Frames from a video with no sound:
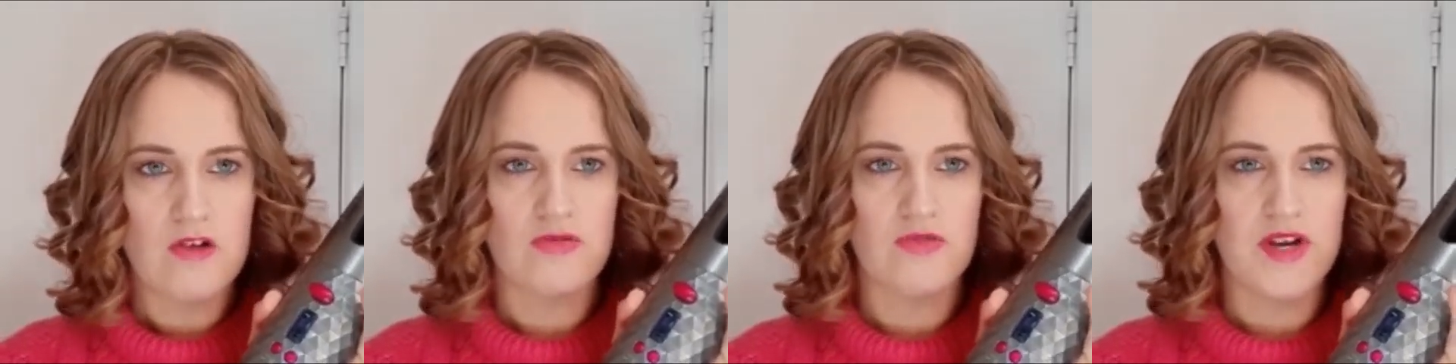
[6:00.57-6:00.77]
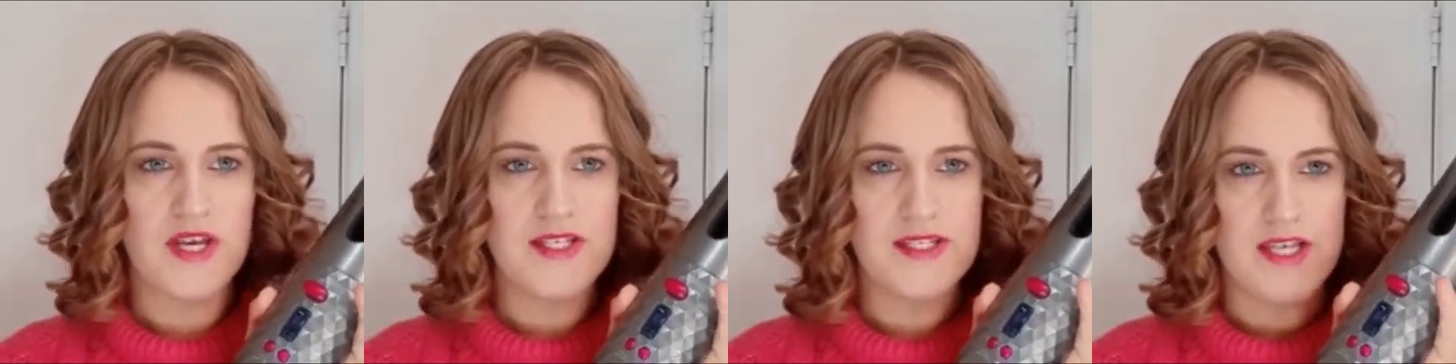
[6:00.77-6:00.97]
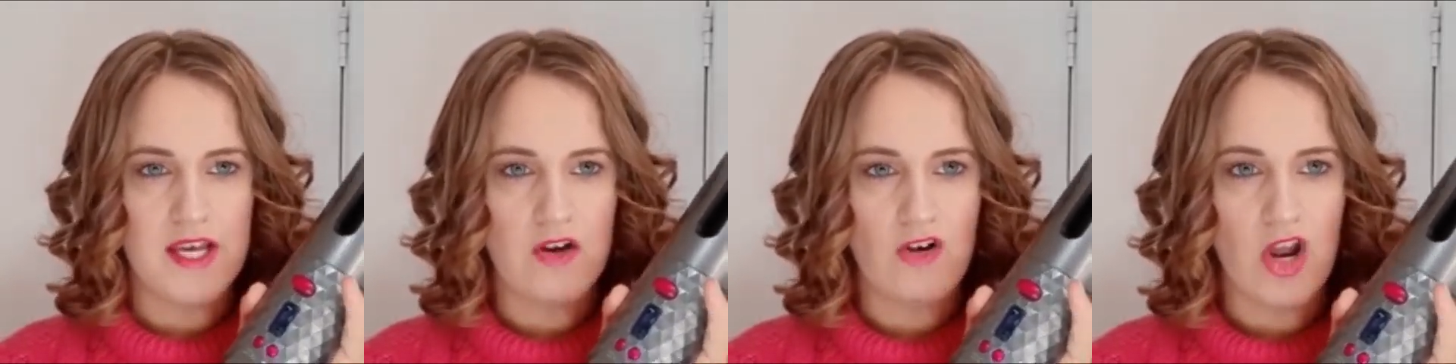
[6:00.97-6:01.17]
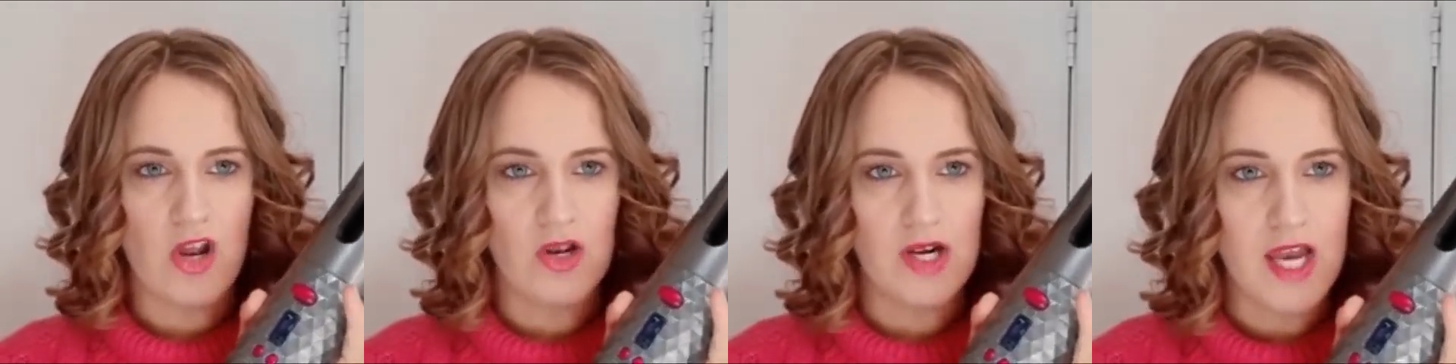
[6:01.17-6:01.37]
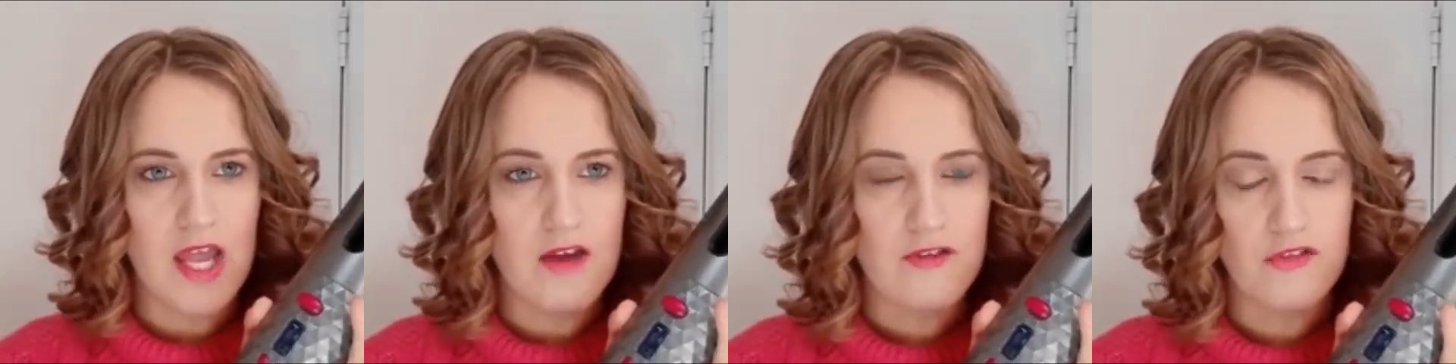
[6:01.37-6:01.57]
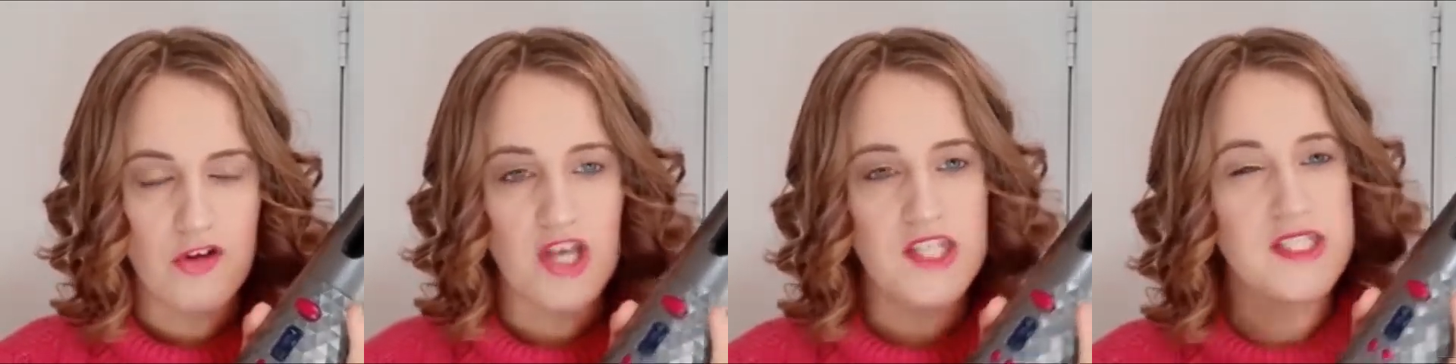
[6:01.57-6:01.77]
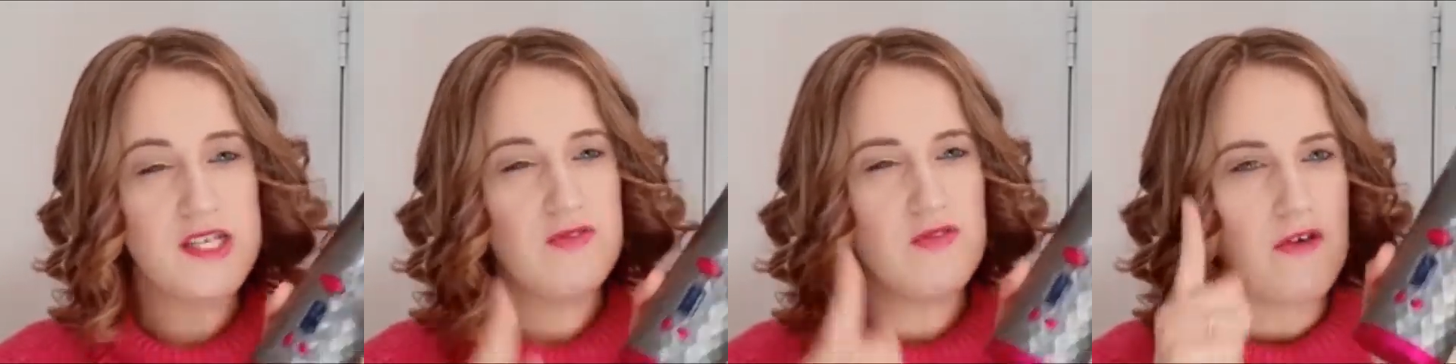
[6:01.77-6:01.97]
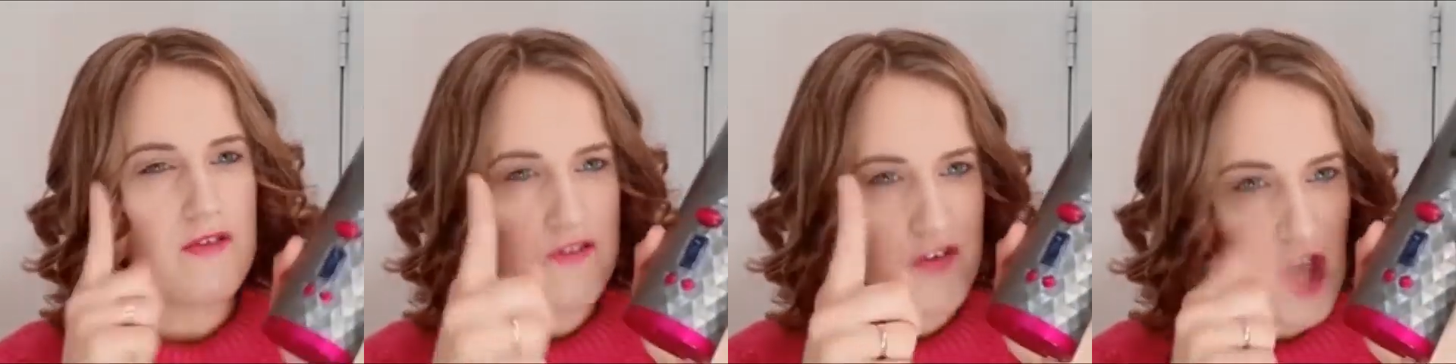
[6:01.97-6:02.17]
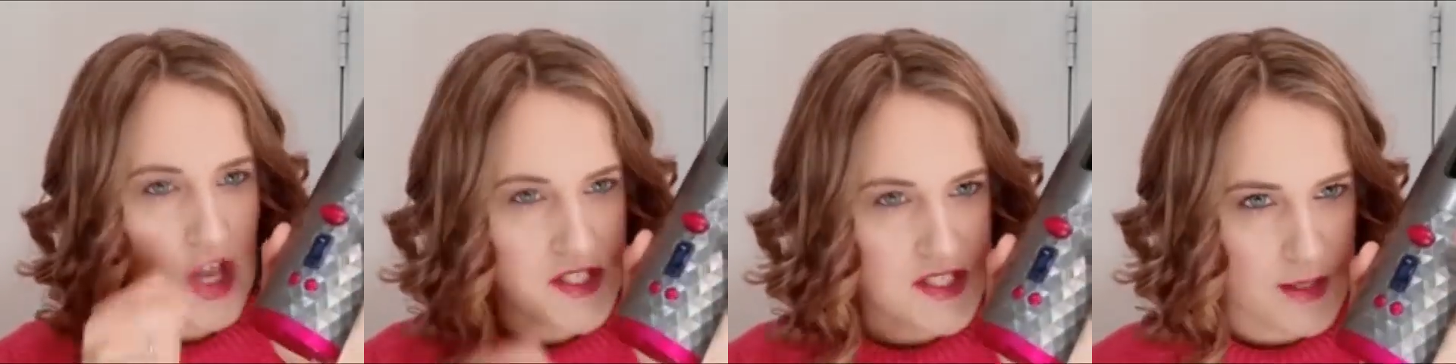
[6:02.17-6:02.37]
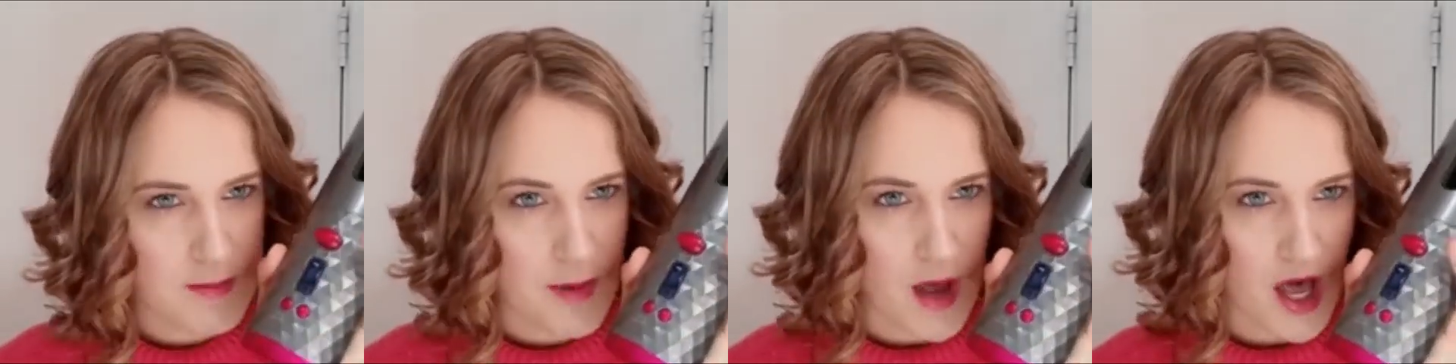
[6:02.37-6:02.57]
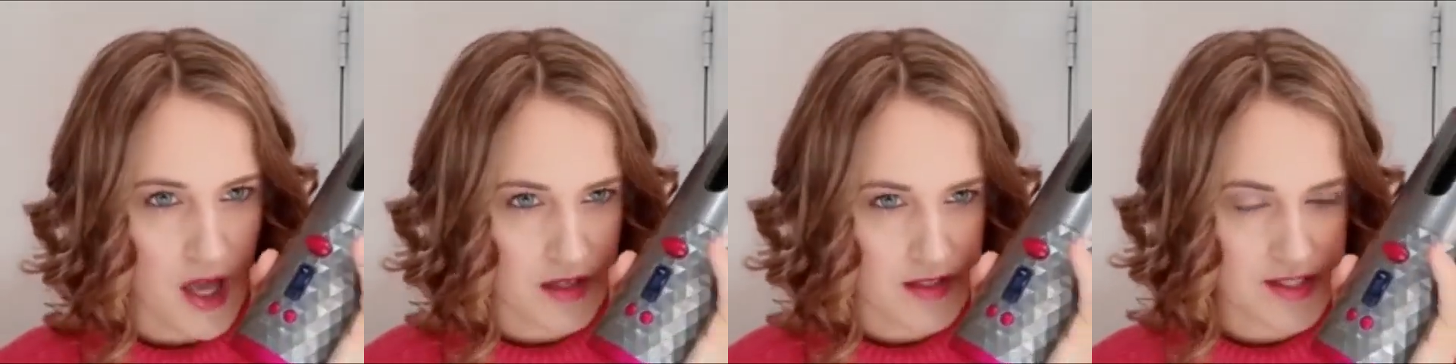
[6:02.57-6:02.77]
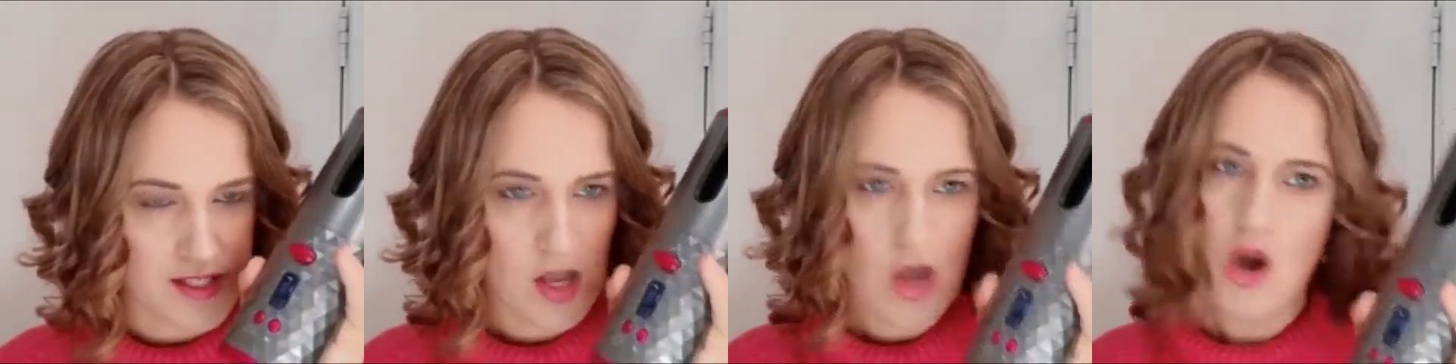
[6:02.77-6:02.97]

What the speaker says: Claire30 for $30